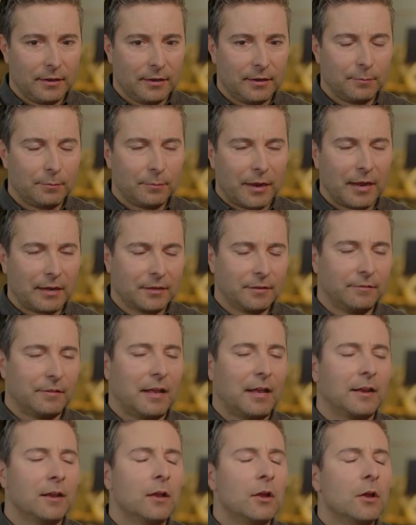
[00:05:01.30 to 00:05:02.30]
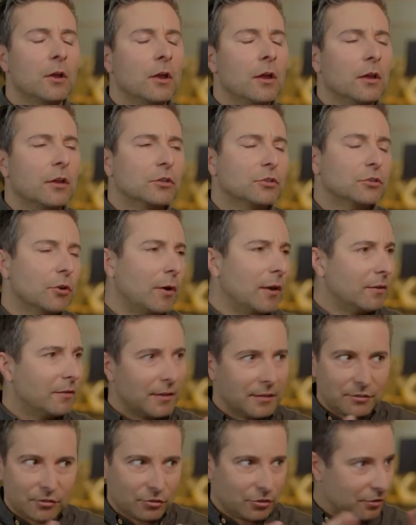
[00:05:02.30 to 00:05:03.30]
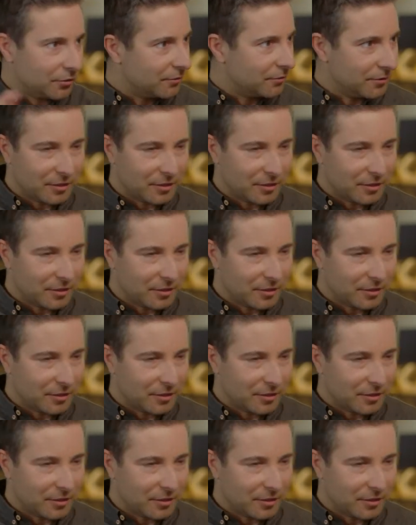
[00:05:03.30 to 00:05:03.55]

impact of that. So I'd like to just